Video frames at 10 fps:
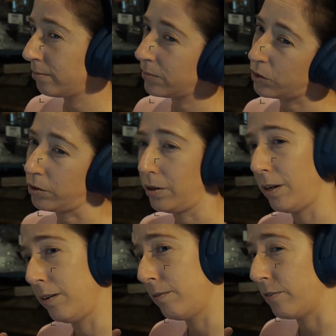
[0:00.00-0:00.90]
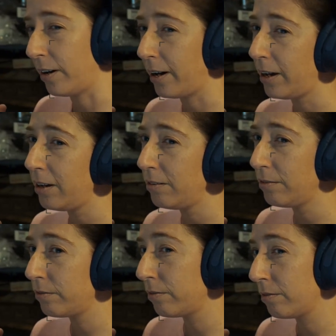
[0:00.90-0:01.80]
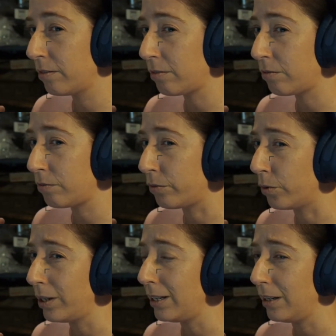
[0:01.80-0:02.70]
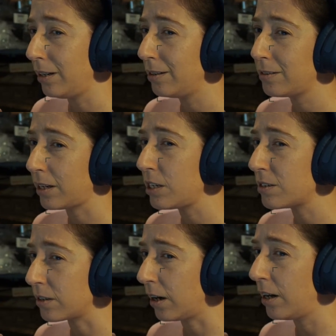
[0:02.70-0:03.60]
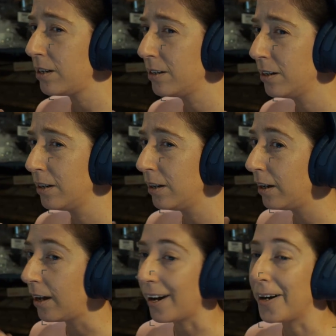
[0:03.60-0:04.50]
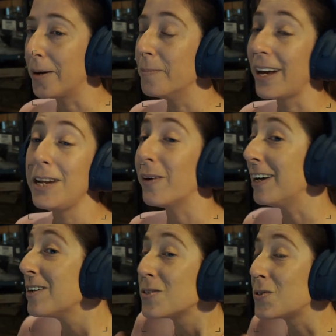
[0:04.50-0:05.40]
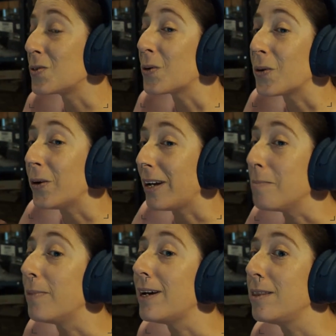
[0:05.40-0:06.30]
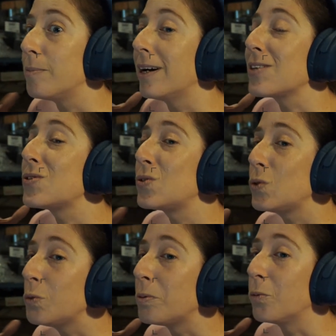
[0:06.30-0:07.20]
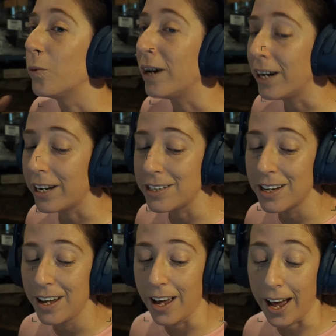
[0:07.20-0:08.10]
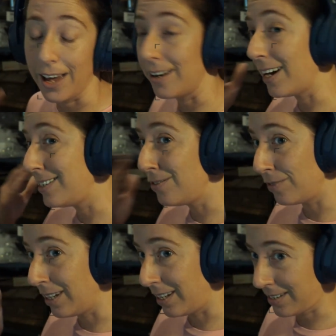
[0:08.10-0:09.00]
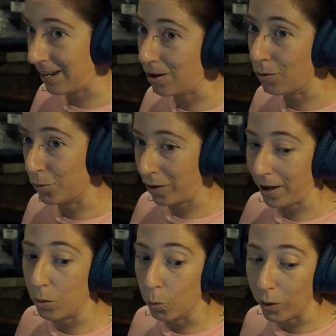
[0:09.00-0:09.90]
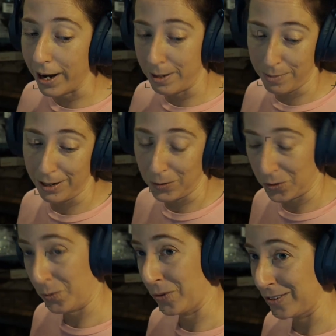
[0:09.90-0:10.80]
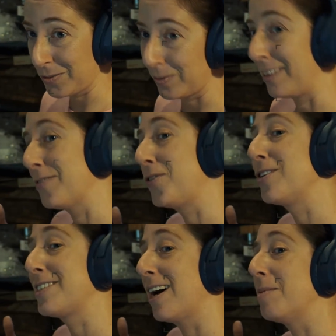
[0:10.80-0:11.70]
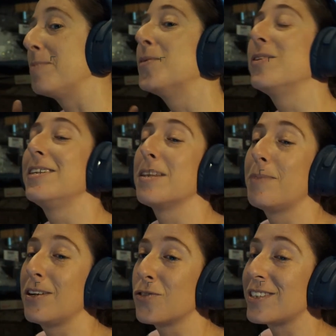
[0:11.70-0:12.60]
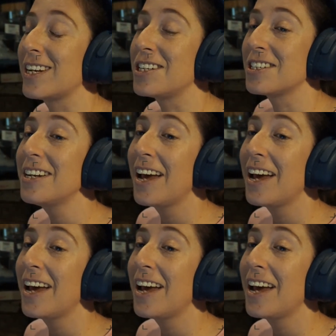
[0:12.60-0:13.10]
35, 40 liters each side. Anyway, so it made the bike super wide, and I didn't realize how wide my load was when the first time I pulled into the petrol station,